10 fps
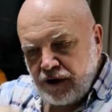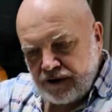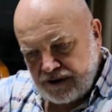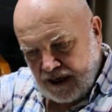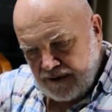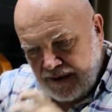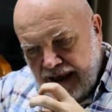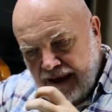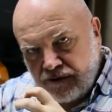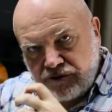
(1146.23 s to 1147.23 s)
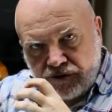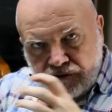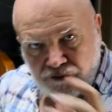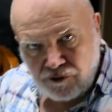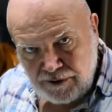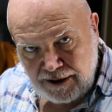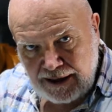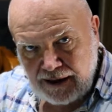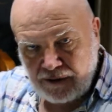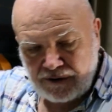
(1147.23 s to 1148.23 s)
suck that out or draw that
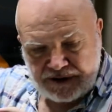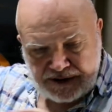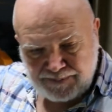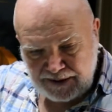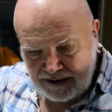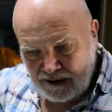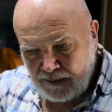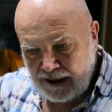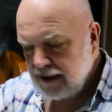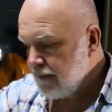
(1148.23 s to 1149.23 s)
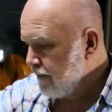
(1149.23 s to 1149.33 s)
out and spit it away.